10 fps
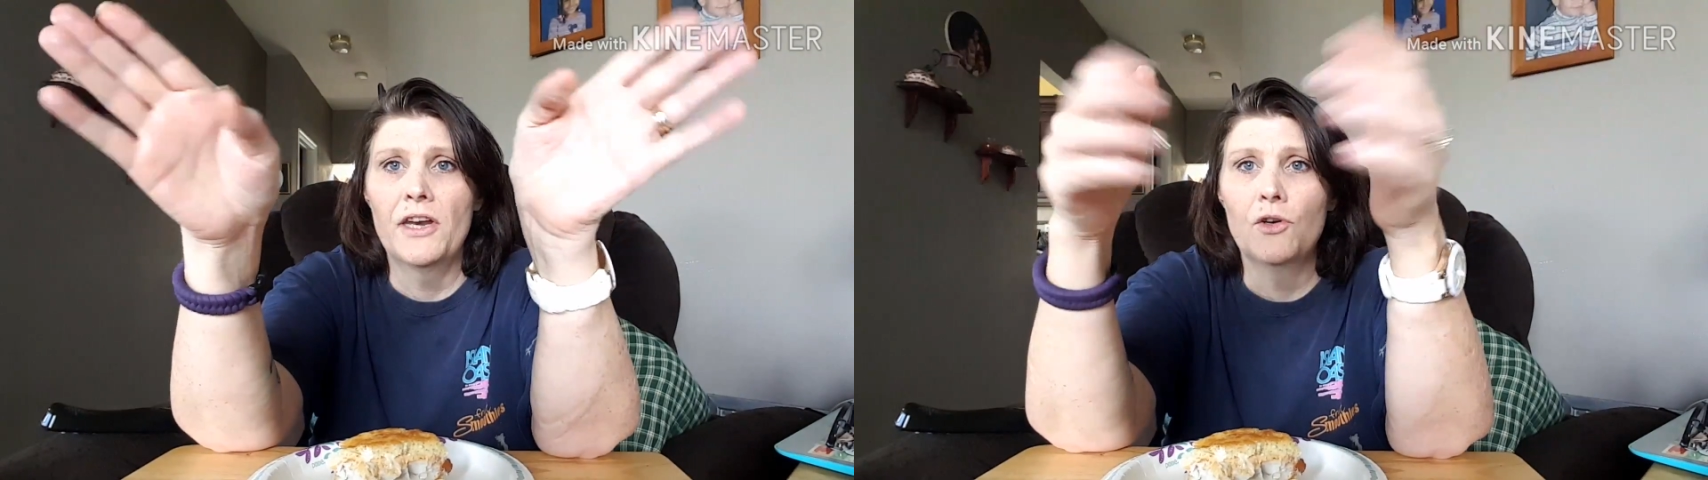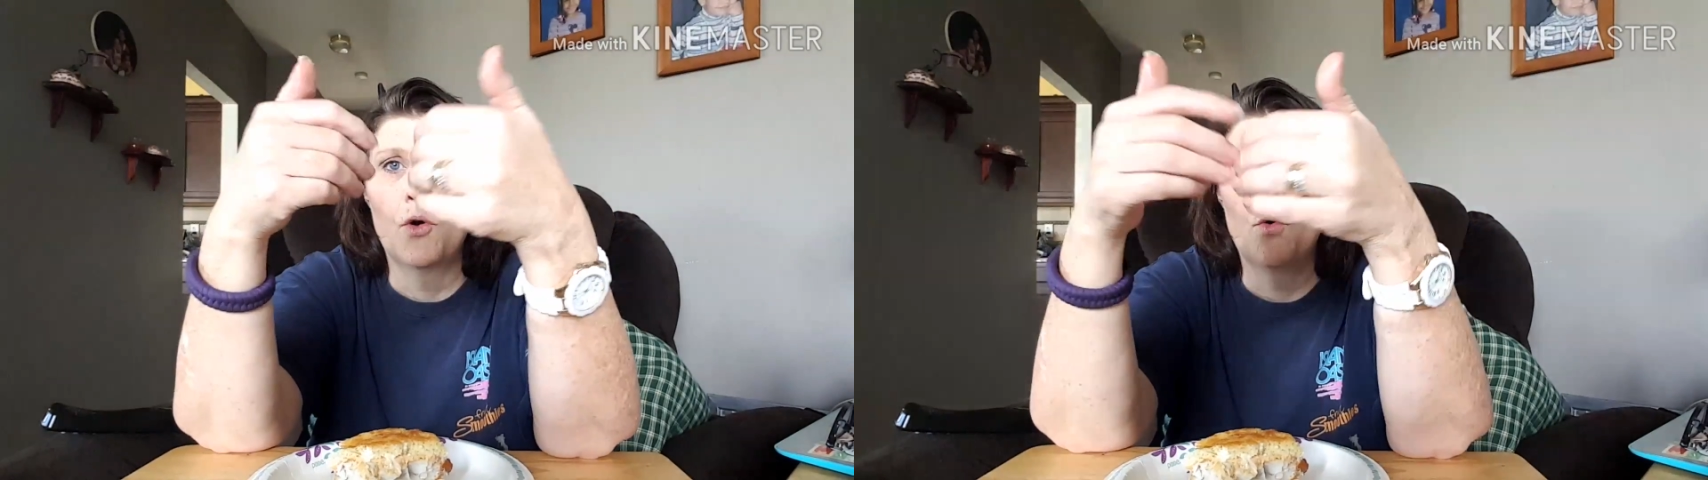
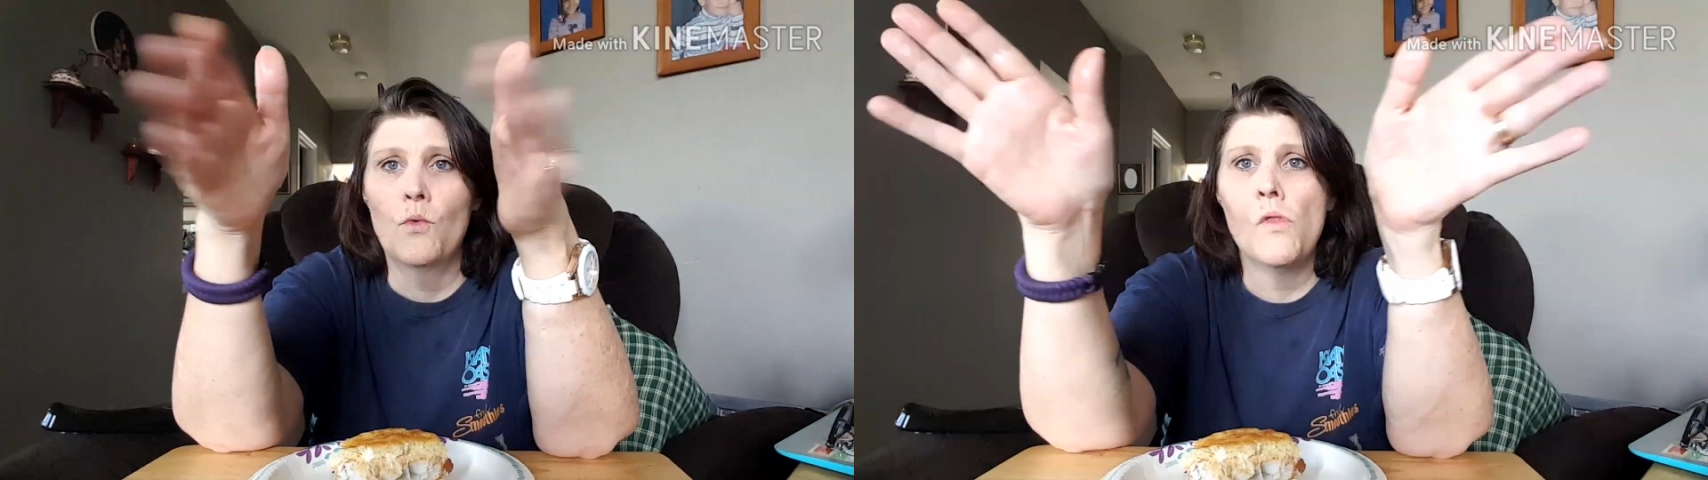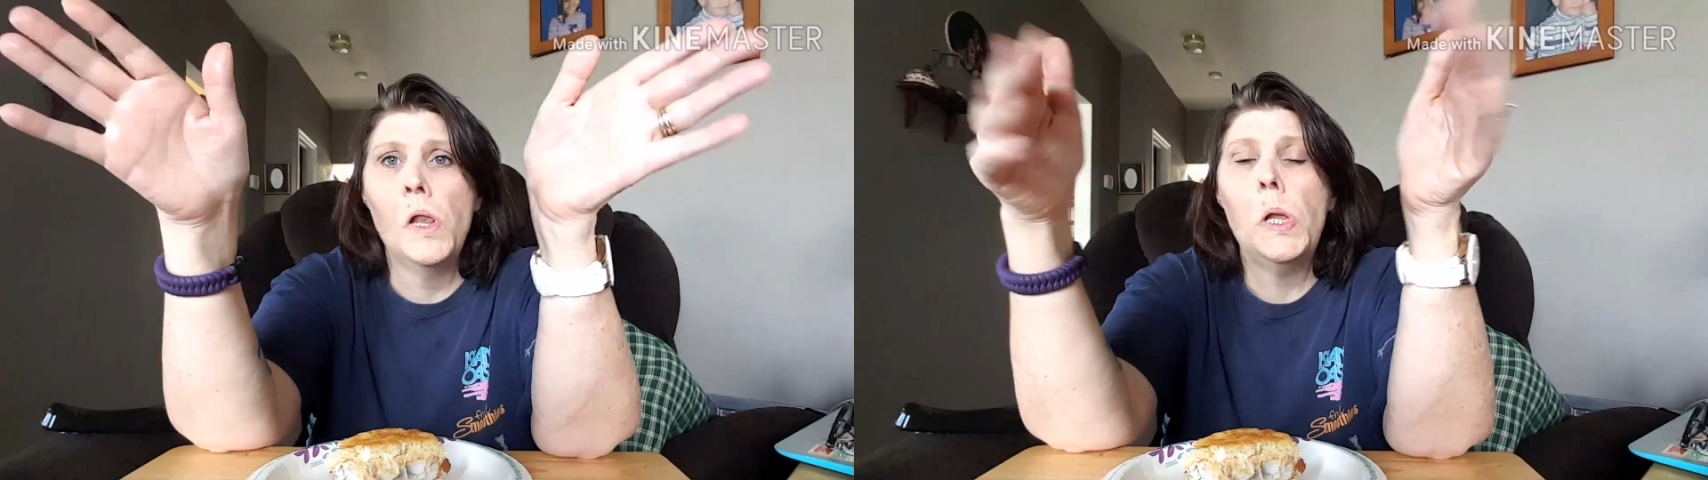had
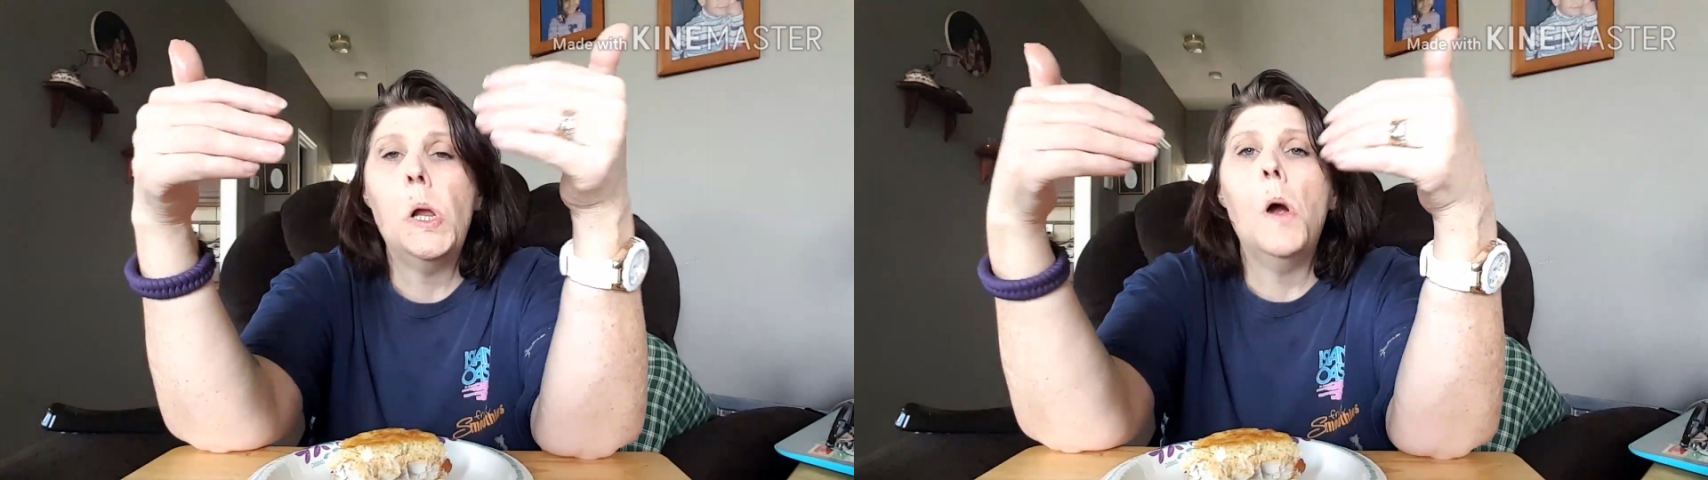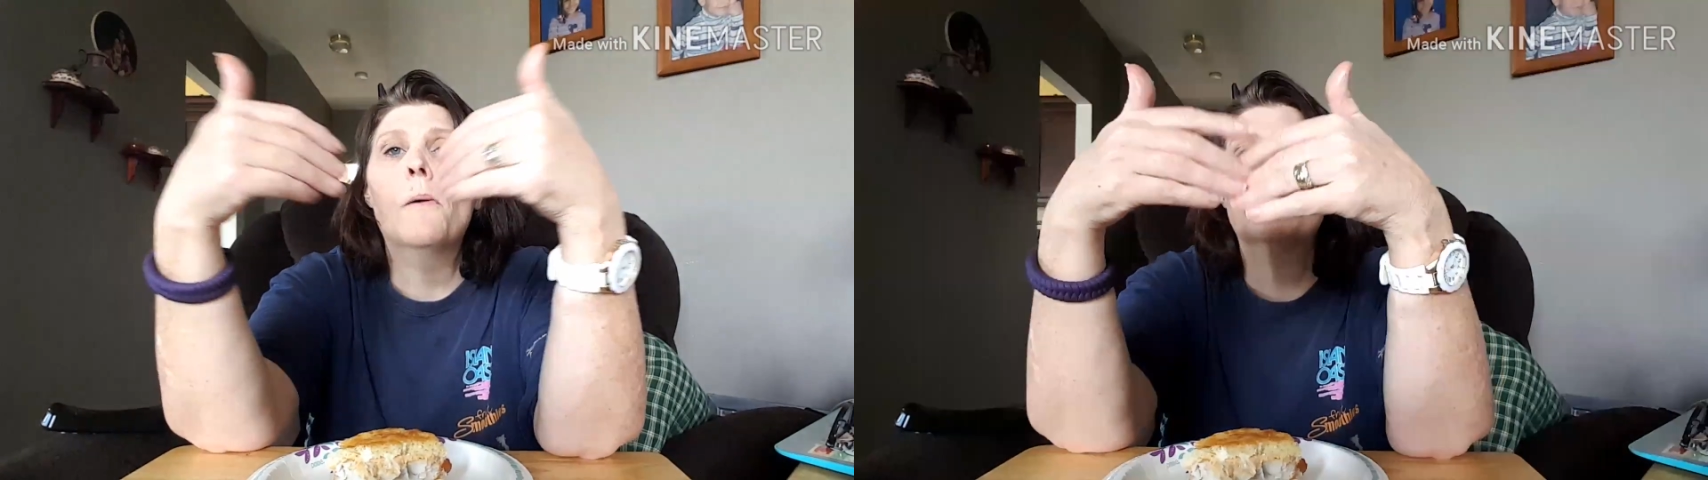no
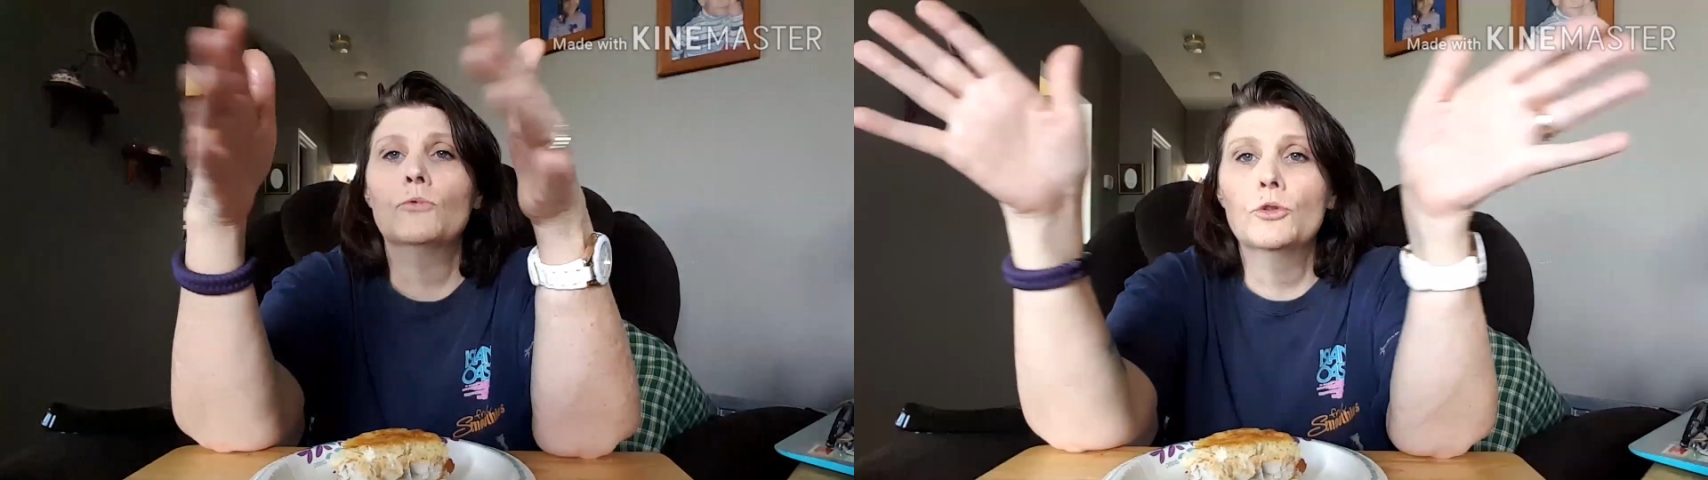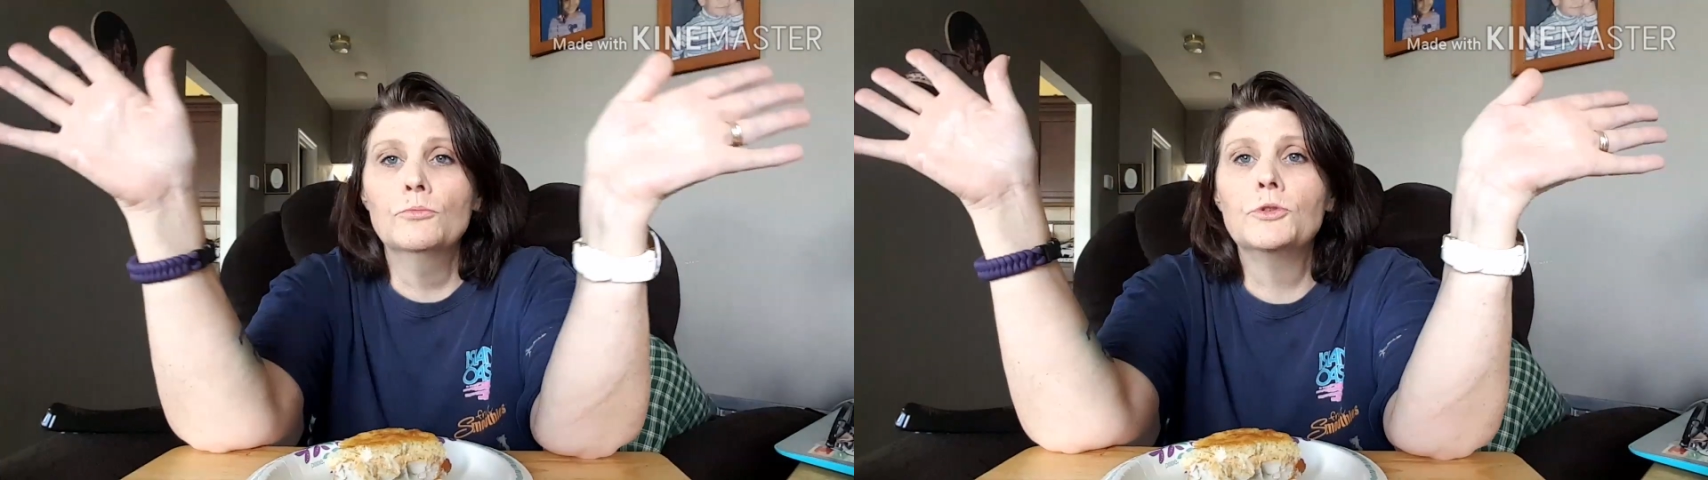
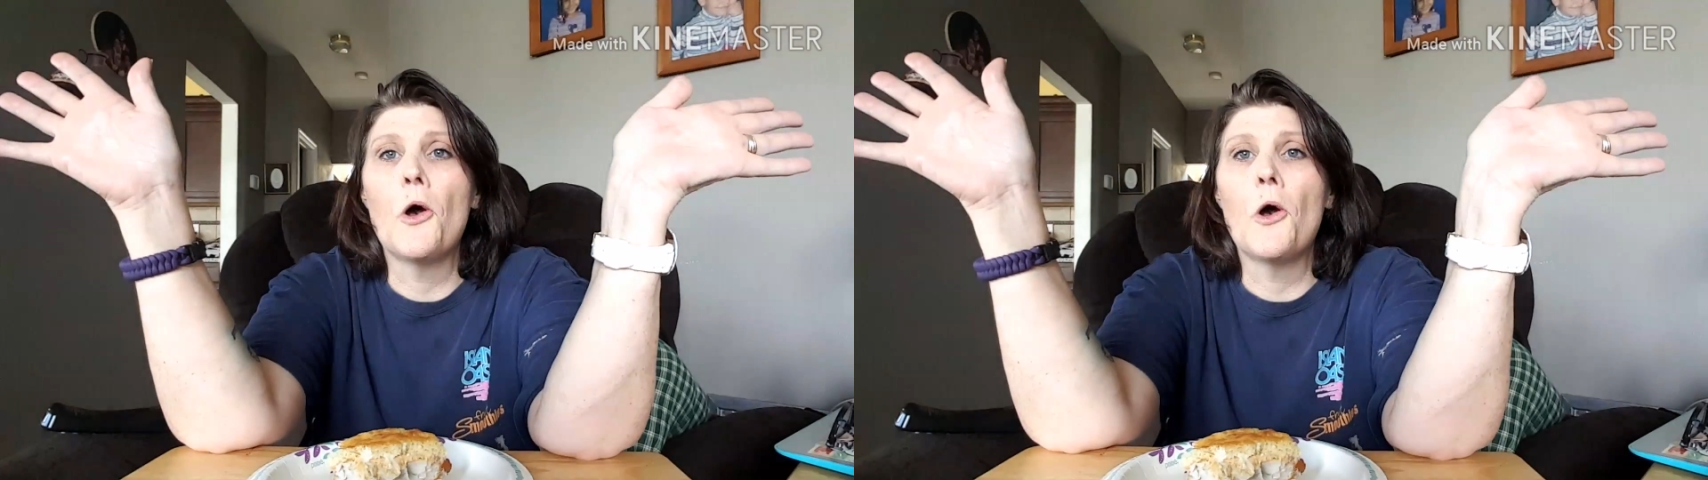room